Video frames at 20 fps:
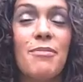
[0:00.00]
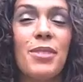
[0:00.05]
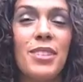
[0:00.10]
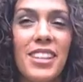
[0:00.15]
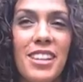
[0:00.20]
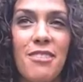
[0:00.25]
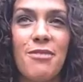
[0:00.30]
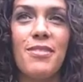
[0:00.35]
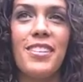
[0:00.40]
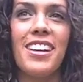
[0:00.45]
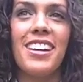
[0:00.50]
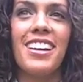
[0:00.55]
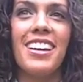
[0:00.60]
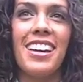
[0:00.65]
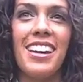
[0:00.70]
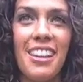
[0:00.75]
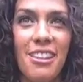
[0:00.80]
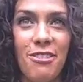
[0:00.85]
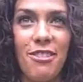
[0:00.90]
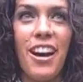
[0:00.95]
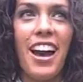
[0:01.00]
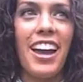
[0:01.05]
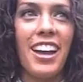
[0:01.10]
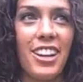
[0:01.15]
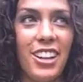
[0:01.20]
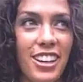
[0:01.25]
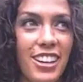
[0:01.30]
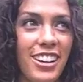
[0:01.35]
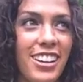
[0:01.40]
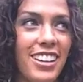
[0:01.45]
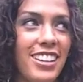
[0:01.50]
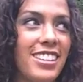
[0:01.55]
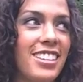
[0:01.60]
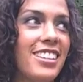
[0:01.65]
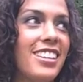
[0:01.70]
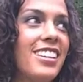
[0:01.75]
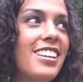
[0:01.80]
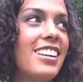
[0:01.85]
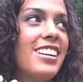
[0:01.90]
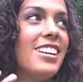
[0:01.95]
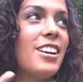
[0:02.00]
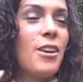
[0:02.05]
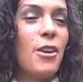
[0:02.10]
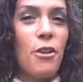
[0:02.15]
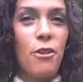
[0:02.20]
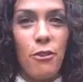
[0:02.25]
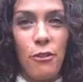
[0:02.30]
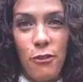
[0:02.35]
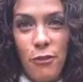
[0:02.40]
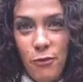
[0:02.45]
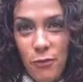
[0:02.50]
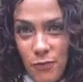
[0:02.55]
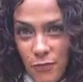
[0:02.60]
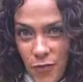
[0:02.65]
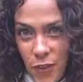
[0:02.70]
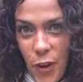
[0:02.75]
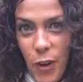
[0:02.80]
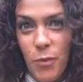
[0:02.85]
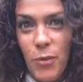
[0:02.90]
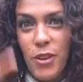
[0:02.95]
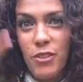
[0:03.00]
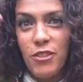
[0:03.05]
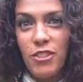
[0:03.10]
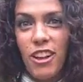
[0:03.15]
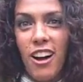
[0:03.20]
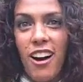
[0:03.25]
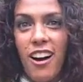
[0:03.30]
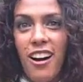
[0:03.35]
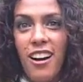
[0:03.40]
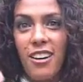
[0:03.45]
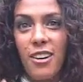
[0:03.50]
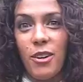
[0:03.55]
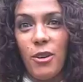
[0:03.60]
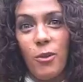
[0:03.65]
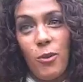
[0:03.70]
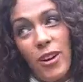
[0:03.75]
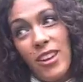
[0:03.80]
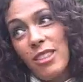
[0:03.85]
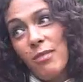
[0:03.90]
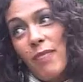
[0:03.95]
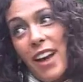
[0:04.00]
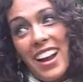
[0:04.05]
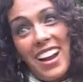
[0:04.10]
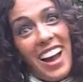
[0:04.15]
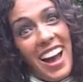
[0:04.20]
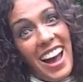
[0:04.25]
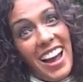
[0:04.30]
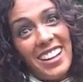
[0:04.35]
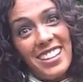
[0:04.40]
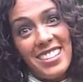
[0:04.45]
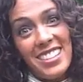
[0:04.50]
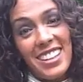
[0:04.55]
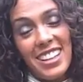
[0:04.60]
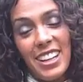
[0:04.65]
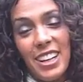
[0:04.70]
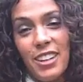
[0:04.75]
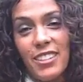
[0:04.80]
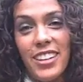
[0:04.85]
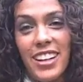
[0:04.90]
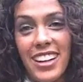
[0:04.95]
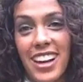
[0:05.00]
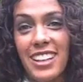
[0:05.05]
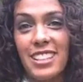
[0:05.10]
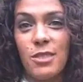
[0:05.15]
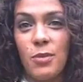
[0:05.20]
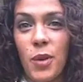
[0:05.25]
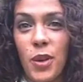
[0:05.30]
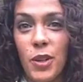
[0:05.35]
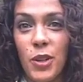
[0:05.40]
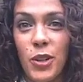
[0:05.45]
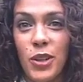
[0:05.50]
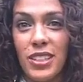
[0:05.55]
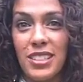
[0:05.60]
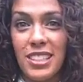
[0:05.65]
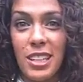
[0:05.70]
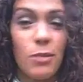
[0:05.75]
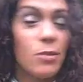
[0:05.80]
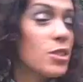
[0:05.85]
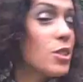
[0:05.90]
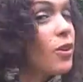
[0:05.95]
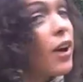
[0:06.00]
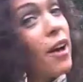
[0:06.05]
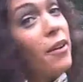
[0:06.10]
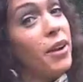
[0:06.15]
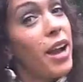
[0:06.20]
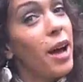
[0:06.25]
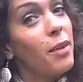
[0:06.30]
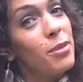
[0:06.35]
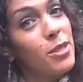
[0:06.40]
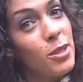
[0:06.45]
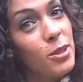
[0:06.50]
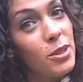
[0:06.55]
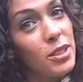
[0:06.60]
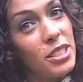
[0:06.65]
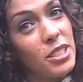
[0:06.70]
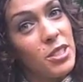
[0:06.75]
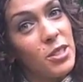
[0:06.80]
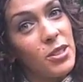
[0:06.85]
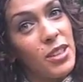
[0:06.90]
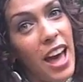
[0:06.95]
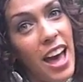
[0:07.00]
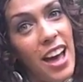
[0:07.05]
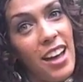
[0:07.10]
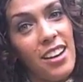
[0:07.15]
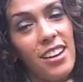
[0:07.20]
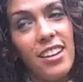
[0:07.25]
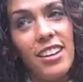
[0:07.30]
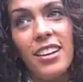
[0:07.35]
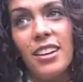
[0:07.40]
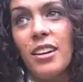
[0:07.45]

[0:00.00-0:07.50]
Believe me, if I could film a vlog with my guide sitting here right next to me and you could see him too, I would absolutely do that.